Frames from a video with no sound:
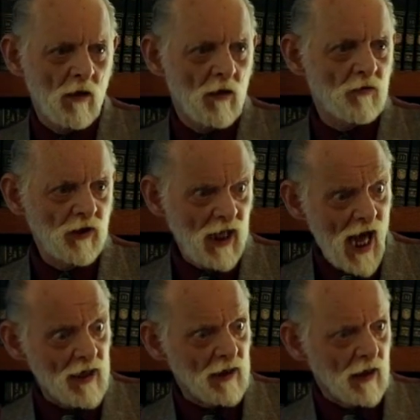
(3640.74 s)
She
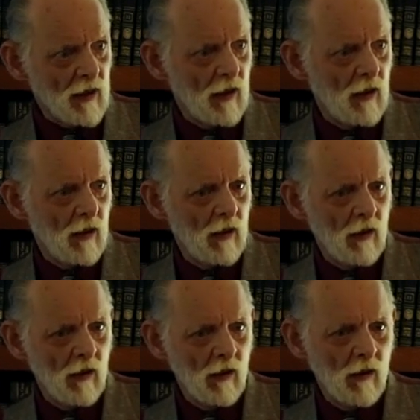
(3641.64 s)
added it.
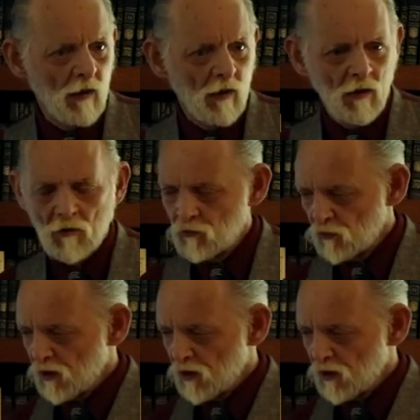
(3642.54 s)
Sure,